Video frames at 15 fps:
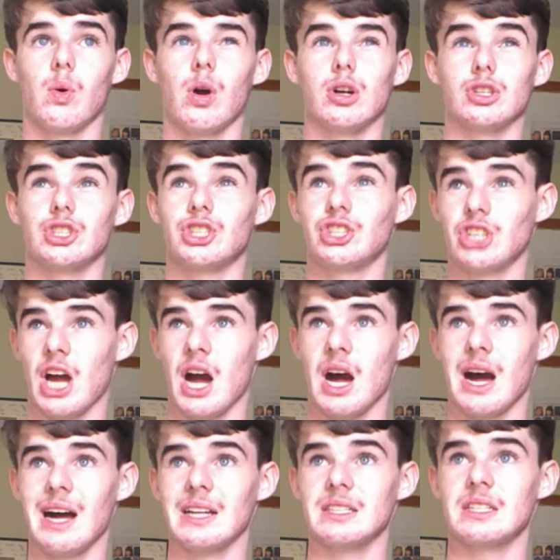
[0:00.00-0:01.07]
are
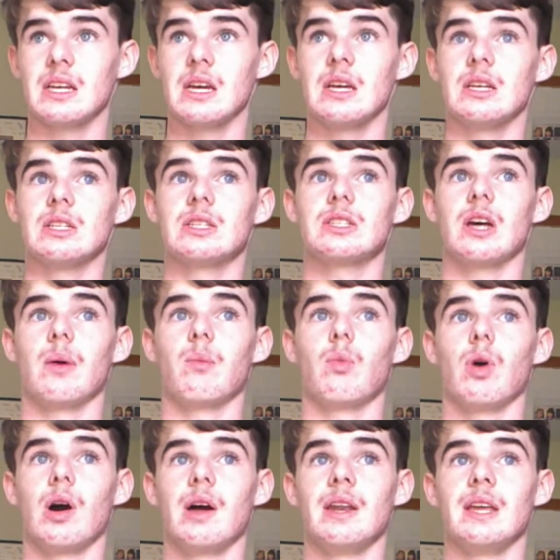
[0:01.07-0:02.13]
shot,
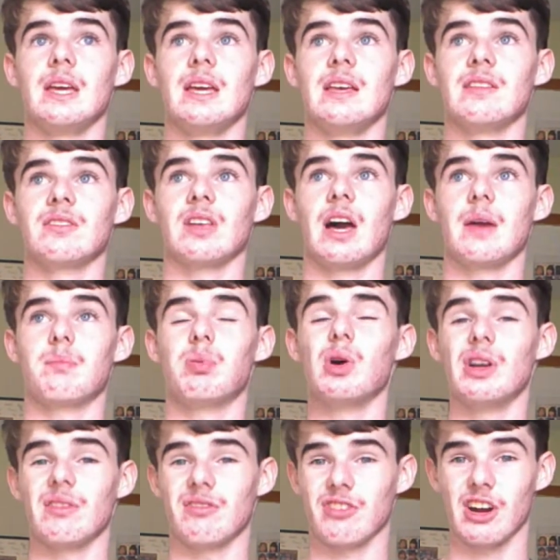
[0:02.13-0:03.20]
someone is, like, put
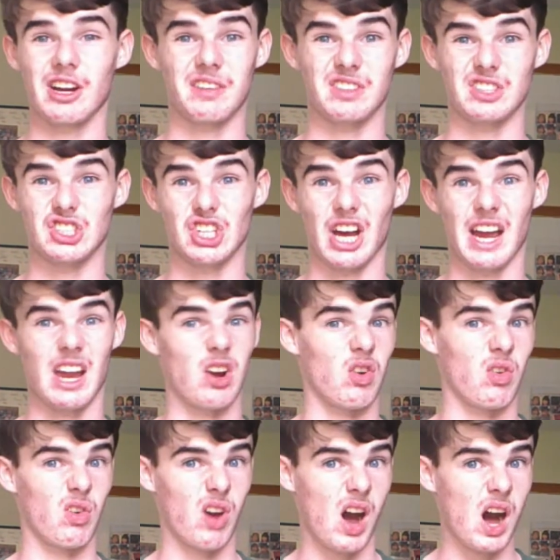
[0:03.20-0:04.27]
in front of a giant
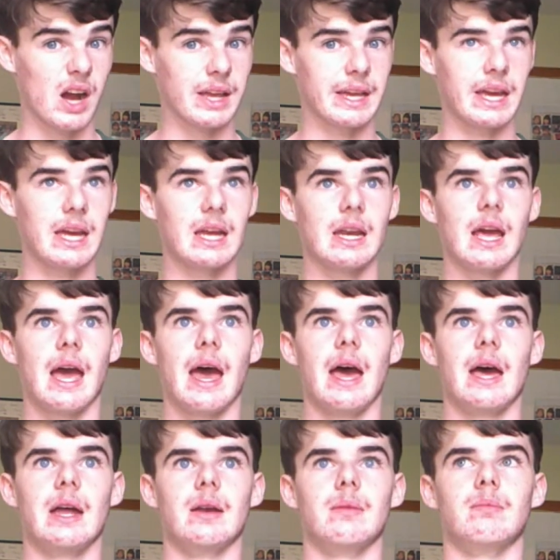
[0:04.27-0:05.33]
rocket
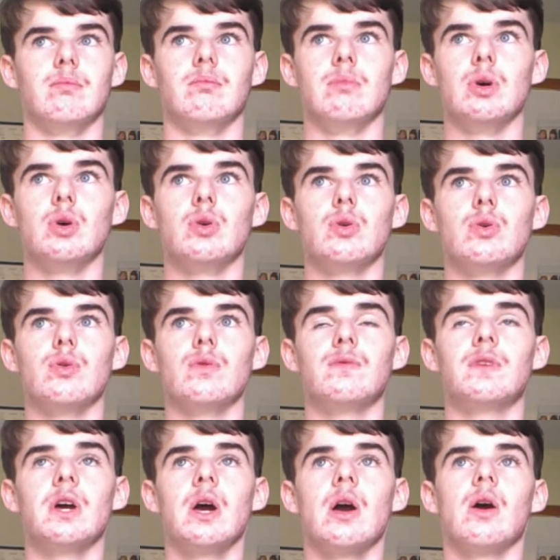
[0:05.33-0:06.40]
and moved,
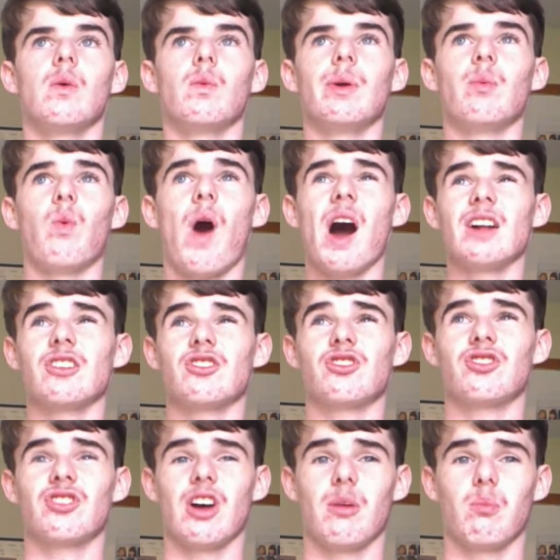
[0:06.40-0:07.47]
we watch
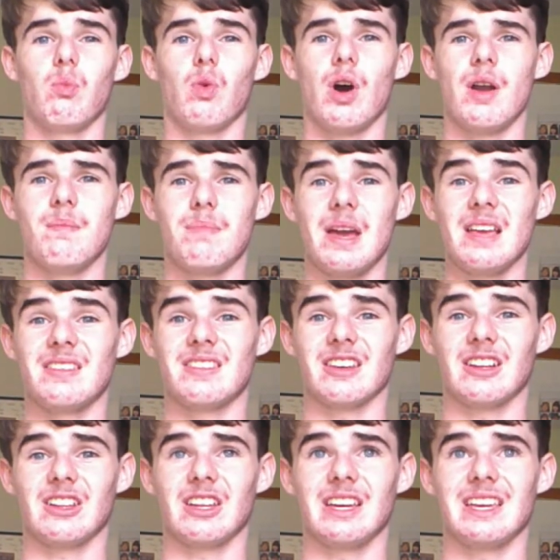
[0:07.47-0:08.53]
someone
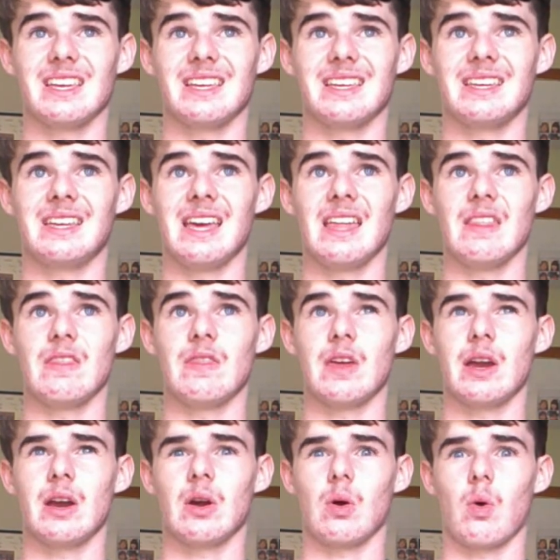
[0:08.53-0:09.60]
basically get
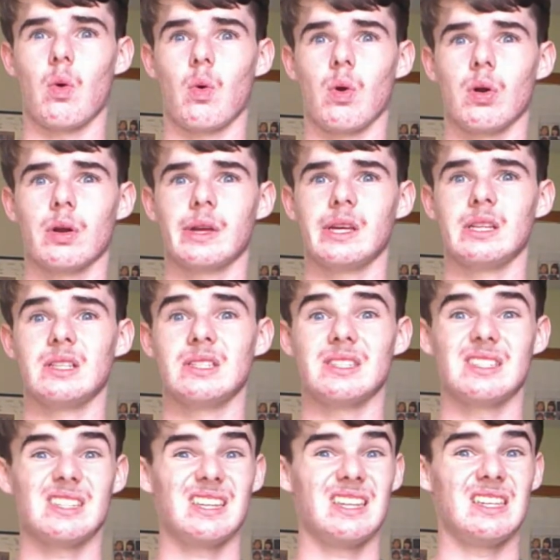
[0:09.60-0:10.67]
their
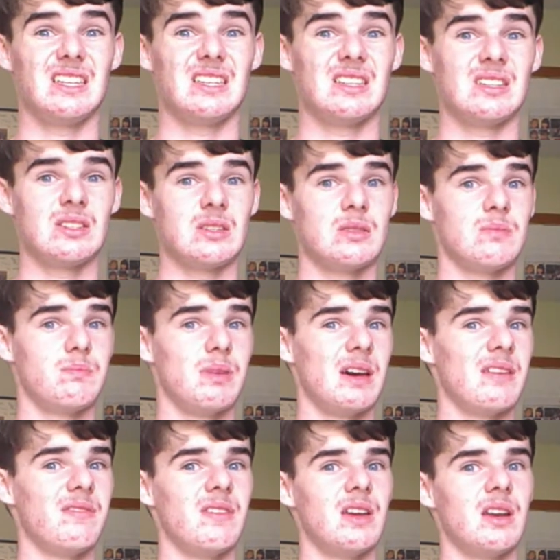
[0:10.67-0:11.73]
organs eaten by
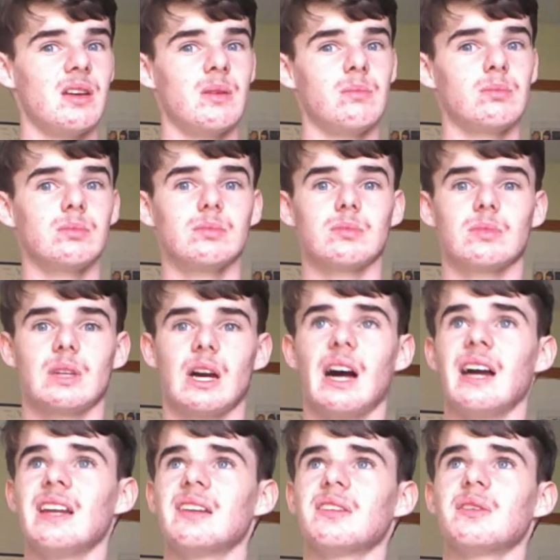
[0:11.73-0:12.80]
Venom,
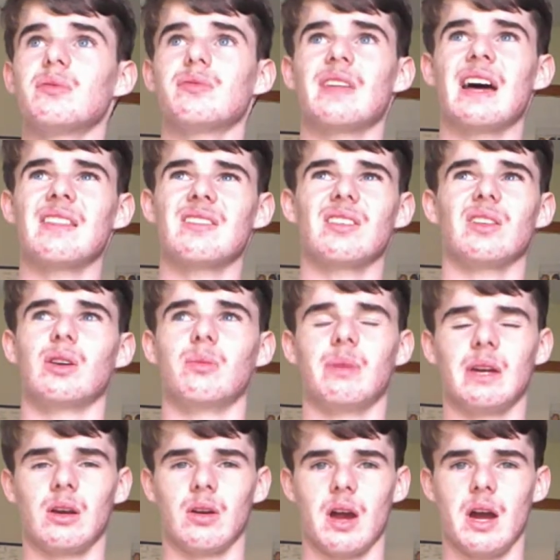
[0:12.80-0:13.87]
kind of, that's a little
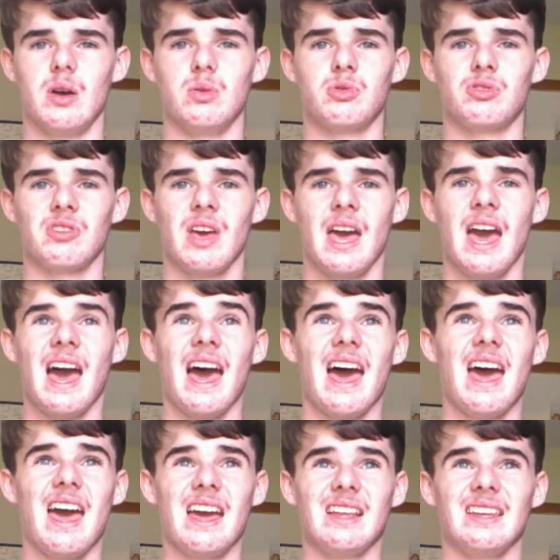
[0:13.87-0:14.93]
bit gross,
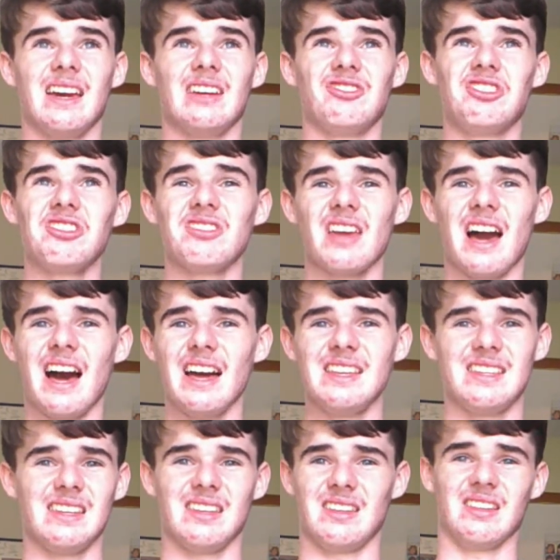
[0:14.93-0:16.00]
and yeah, just, I
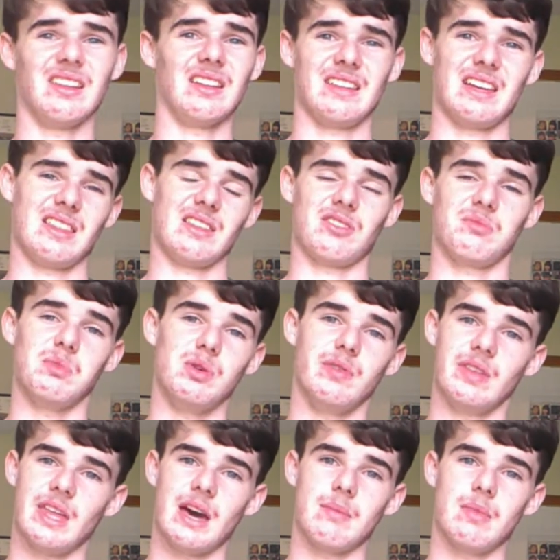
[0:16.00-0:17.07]
didn't like this
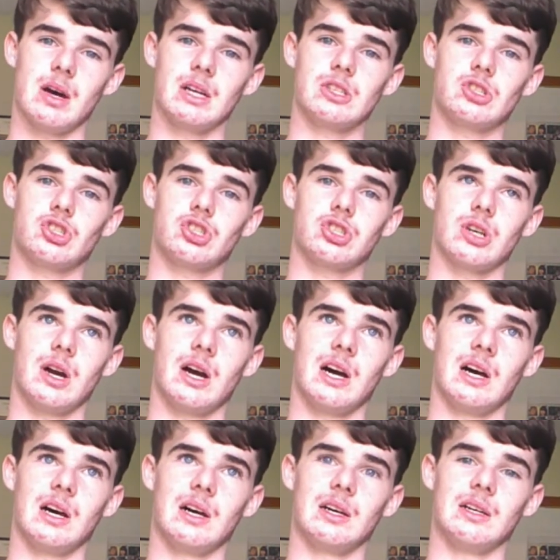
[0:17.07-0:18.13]
movie that much,
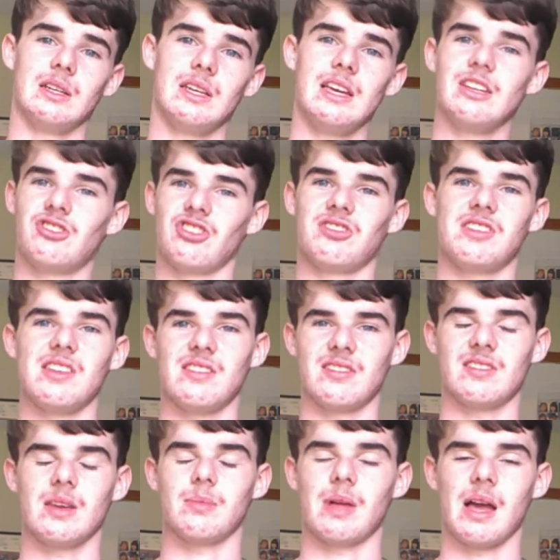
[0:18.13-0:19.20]
it just didn't
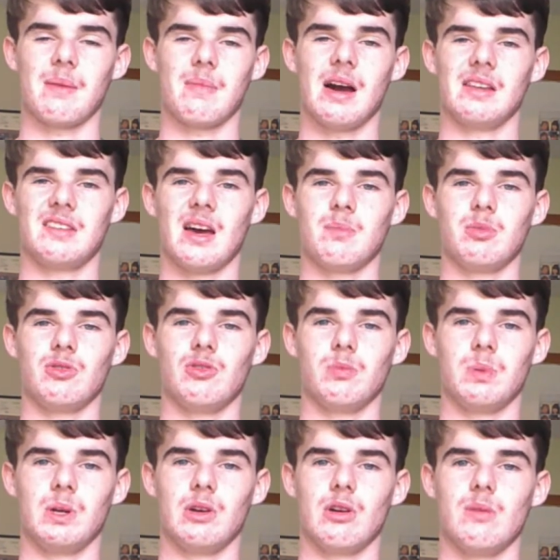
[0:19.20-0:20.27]
seem like my type of
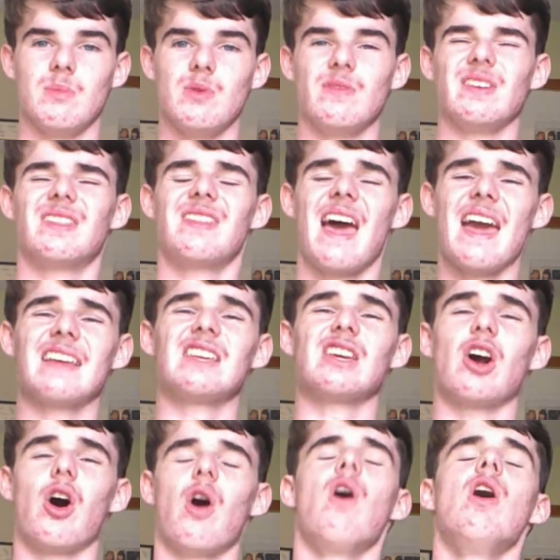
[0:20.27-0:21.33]
superhero movie. Thank
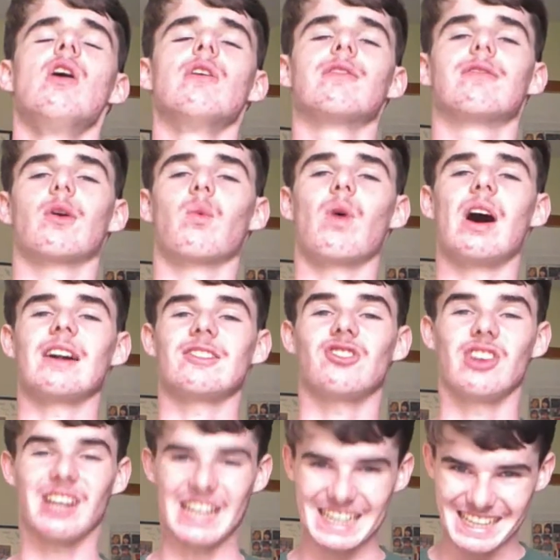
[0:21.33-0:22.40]
y'all for
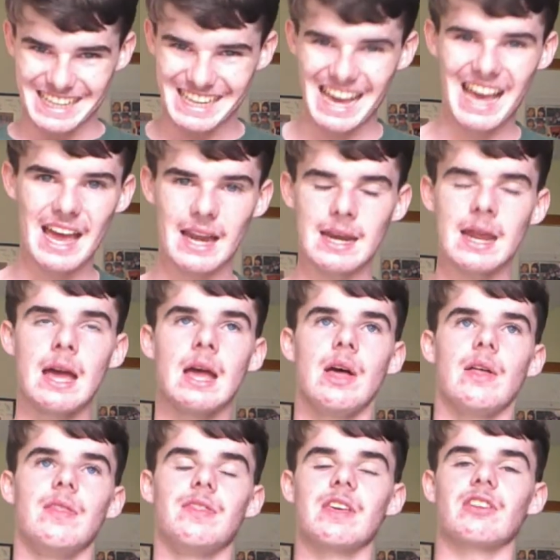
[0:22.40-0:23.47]
watching. Again,
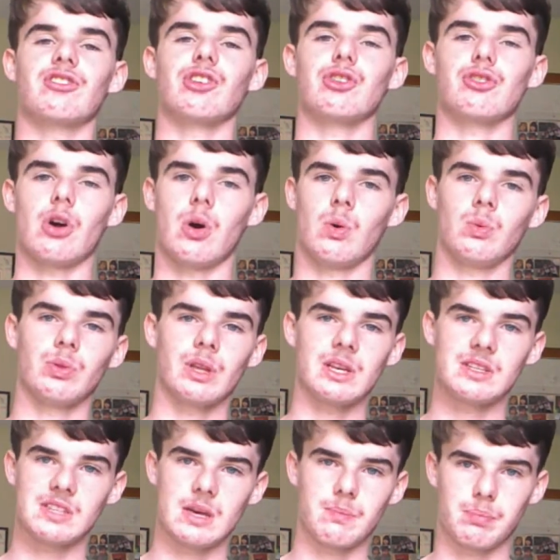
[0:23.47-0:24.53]
this is only
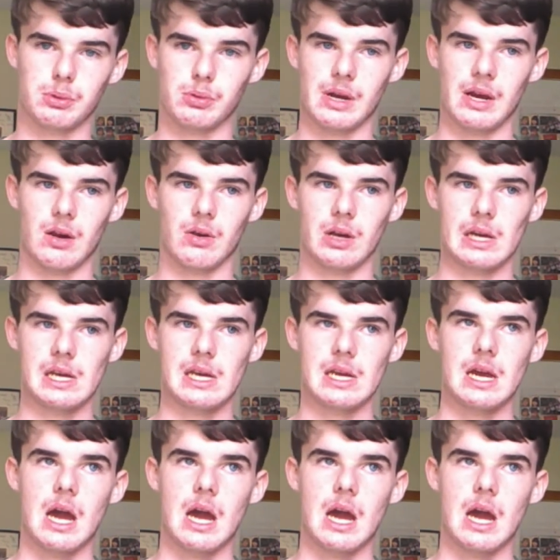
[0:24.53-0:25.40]
temporary.